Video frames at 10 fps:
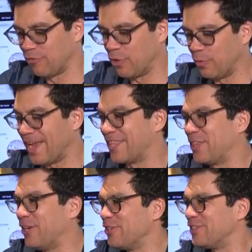Throwback
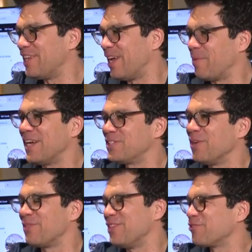Thursday. Buy
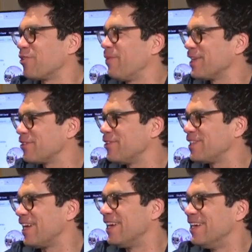something. Throwback
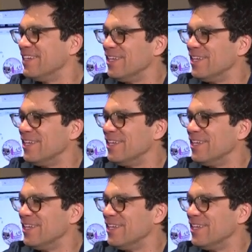Thursday.